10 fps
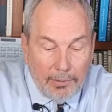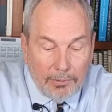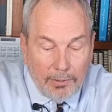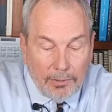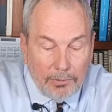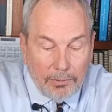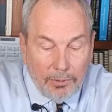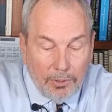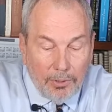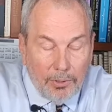and he
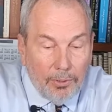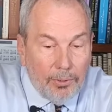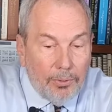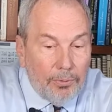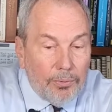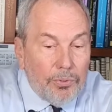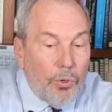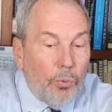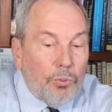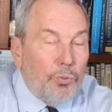says,
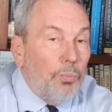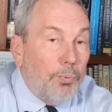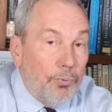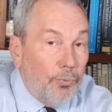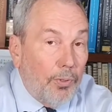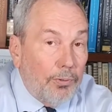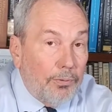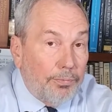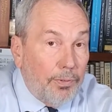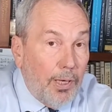there's no super
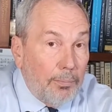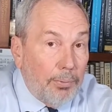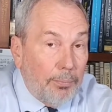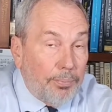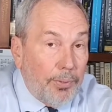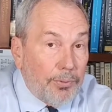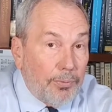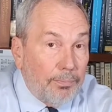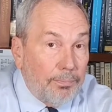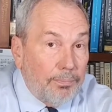drug for high blood
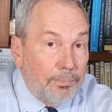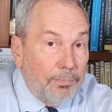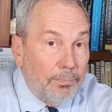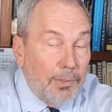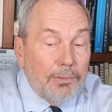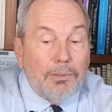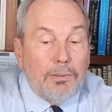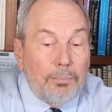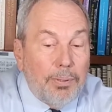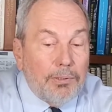pressure. He
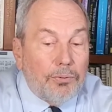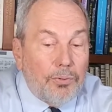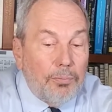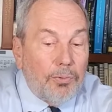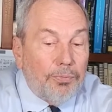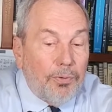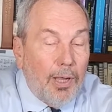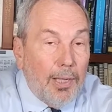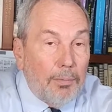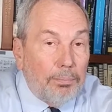says the best treatment
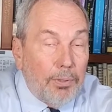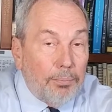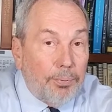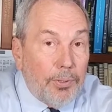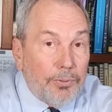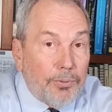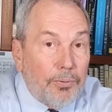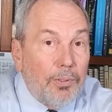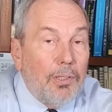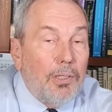for high blood
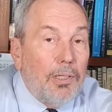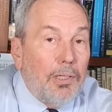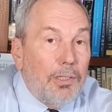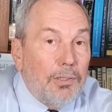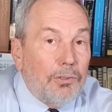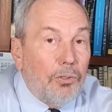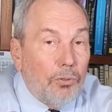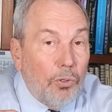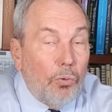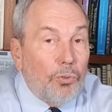pressure is
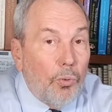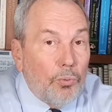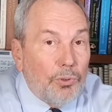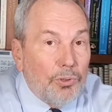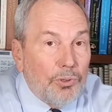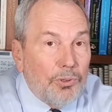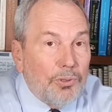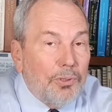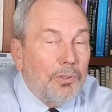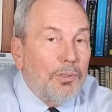low
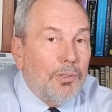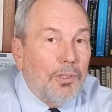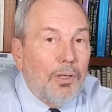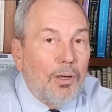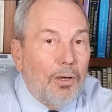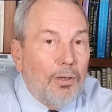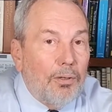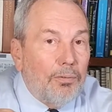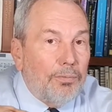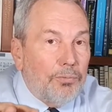doses
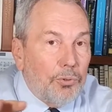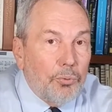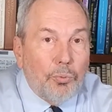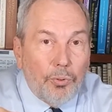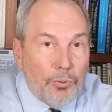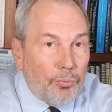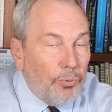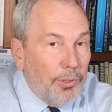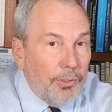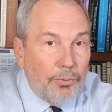of 2 or
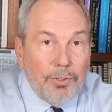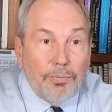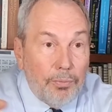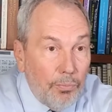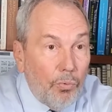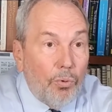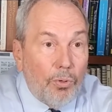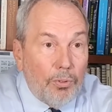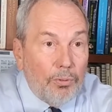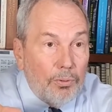3 or even
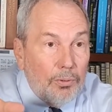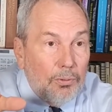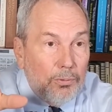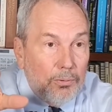more